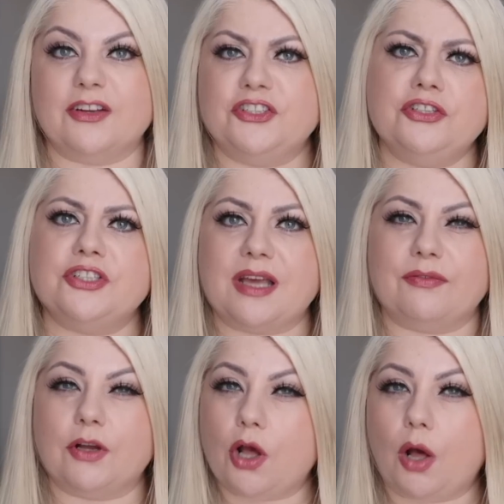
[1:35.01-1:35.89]
And I do just
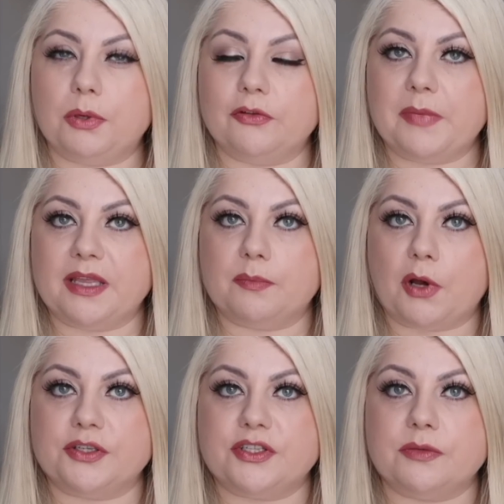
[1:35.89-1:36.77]
have a couple of makeup
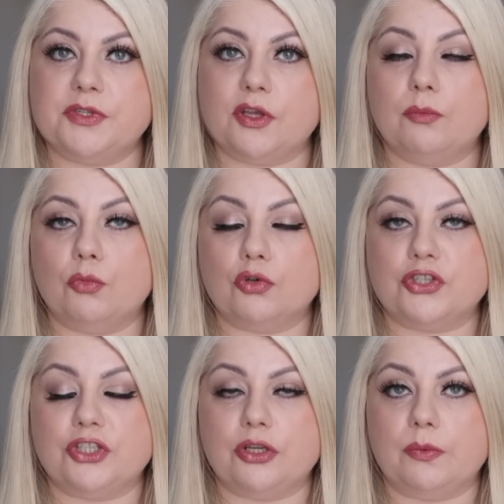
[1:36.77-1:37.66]
items that are more
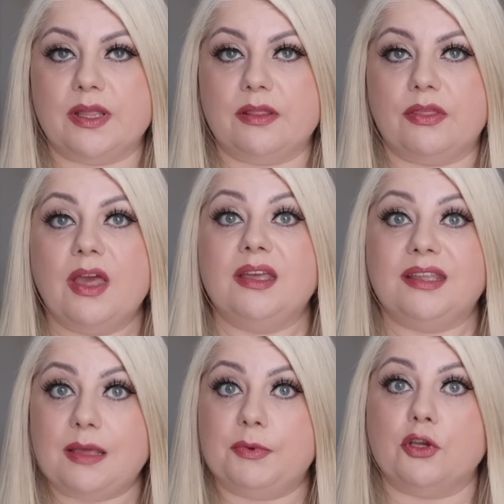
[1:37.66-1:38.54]
to do with
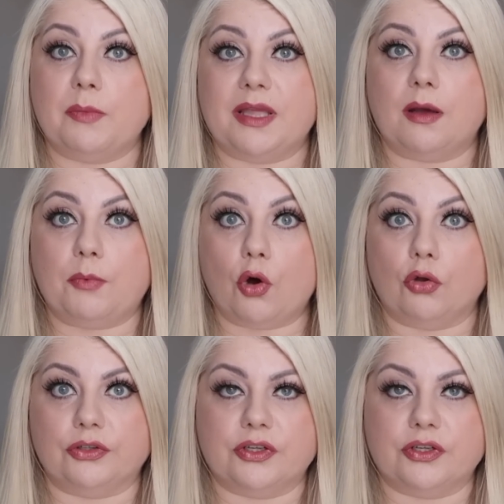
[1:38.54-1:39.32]
keeping your makeup on,